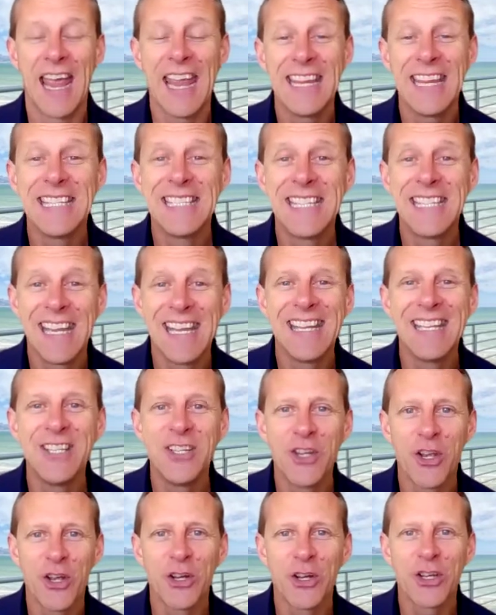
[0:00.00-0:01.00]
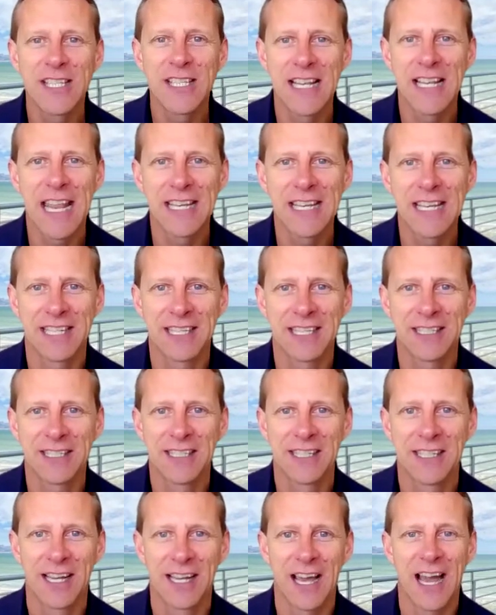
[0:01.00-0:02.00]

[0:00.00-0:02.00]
18 years later,